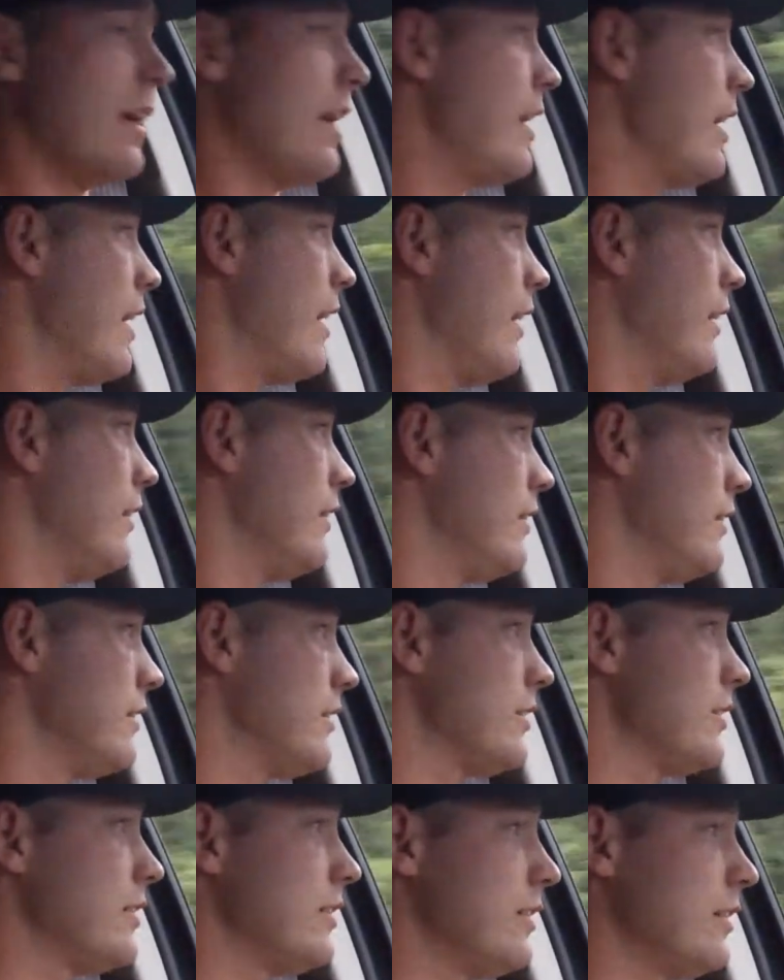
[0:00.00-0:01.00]
and
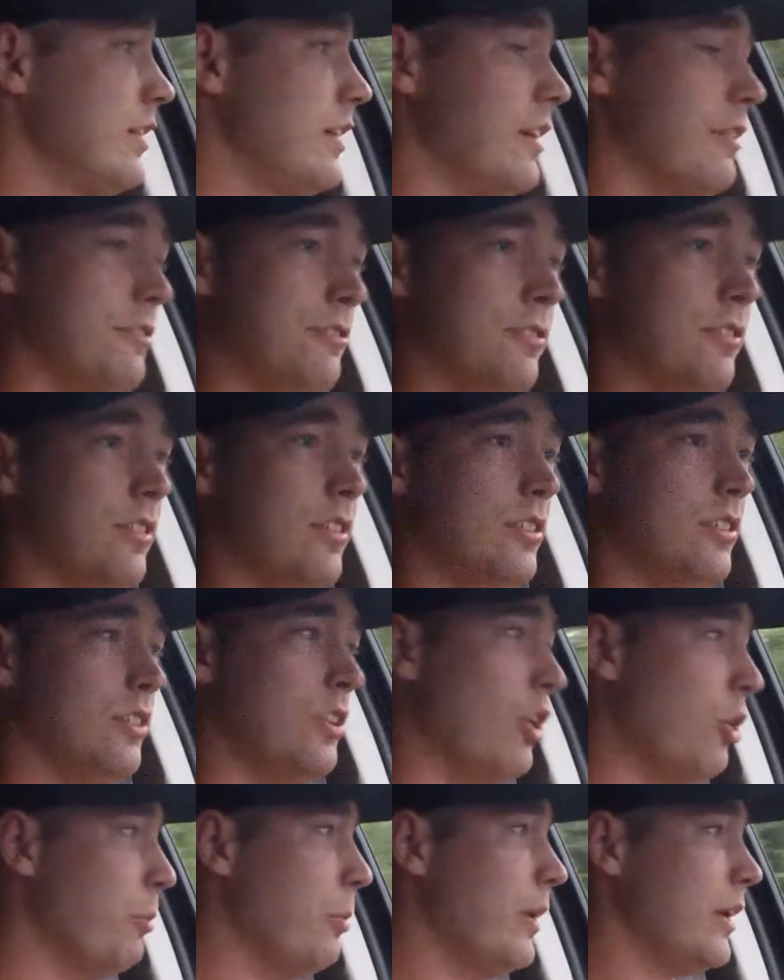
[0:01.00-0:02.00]
if
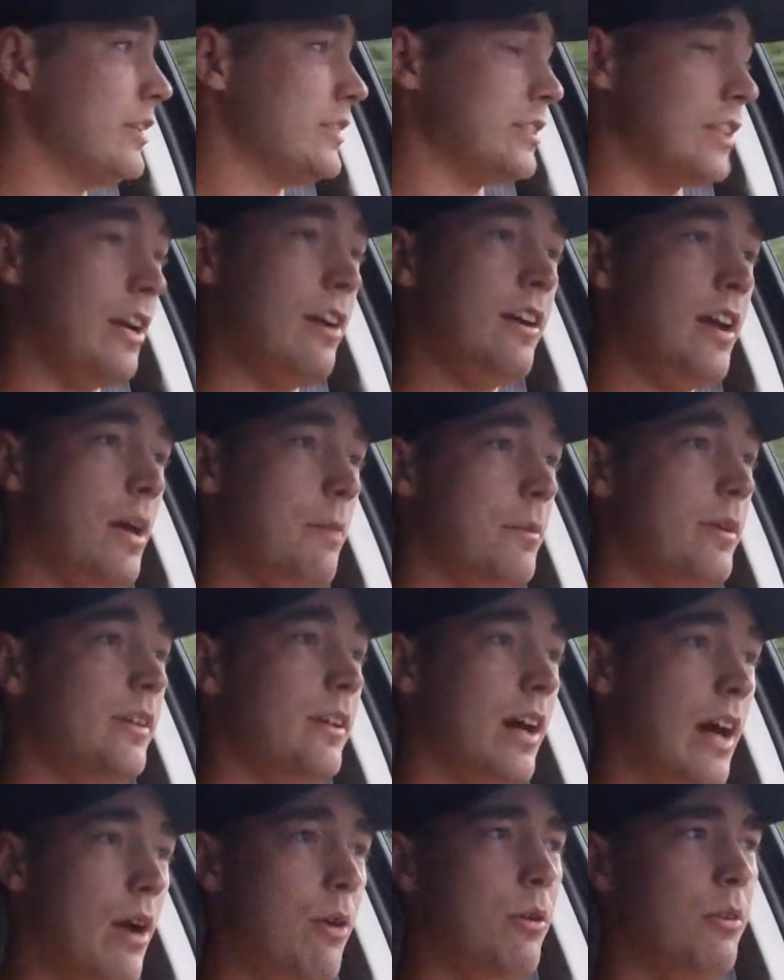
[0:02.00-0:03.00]
nobody stared at me,
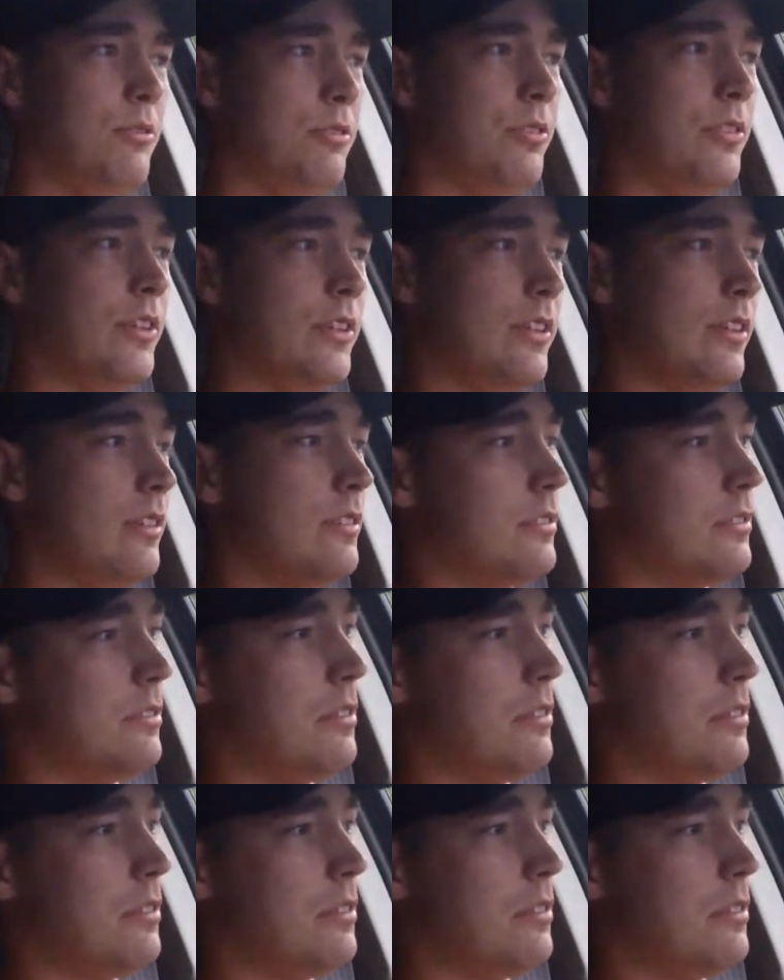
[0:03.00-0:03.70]
I would feel,